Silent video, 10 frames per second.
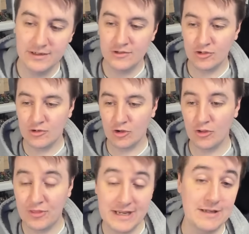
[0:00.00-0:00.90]
So you've got to
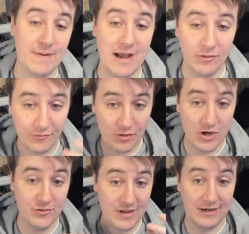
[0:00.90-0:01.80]
think about the
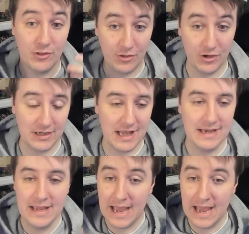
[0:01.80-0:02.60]
first, second, third line.